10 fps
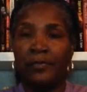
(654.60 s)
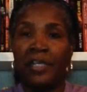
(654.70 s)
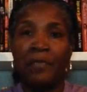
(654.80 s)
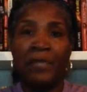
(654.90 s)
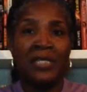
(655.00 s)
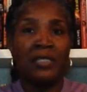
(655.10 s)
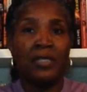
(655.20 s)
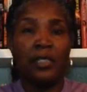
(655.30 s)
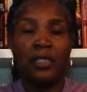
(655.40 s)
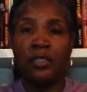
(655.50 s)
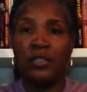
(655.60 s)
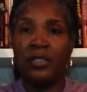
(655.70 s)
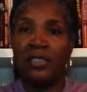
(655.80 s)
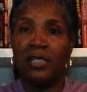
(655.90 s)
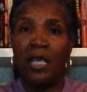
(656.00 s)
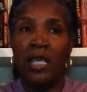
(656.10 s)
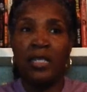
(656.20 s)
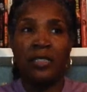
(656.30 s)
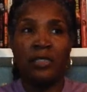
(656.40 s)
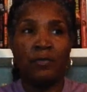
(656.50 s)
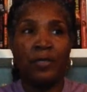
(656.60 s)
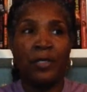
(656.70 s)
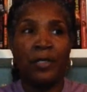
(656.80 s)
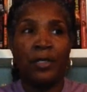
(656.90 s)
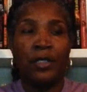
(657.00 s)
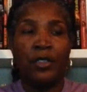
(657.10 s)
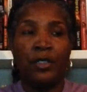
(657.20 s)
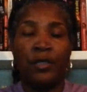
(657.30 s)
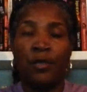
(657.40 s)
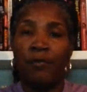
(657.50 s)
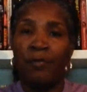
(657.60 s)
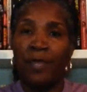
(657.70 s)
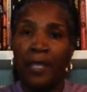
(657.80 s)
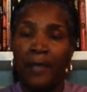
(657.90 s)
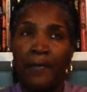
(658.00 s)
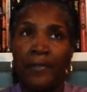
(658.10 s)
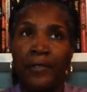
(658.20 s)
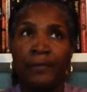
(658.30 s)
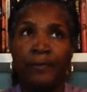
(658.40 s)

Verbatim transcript: it basically just ends with, you know, them